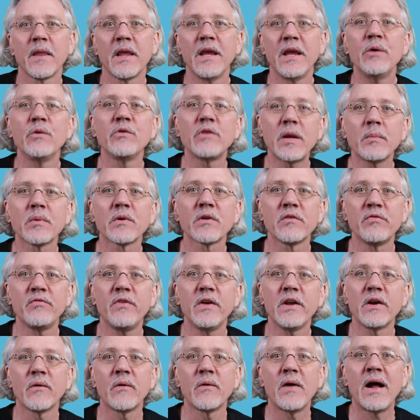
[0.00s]
he was able to
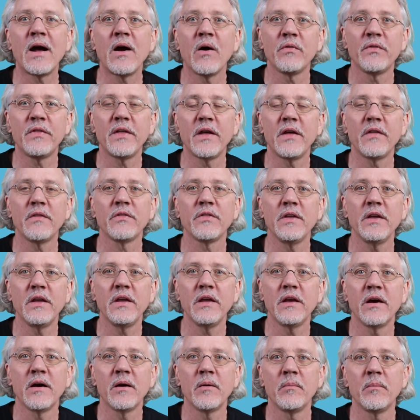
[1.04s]
figure out that
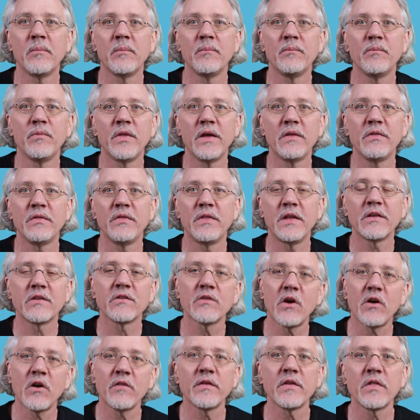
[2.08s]
that
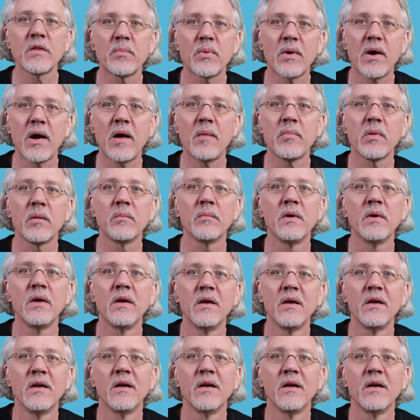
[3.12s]
solving the problem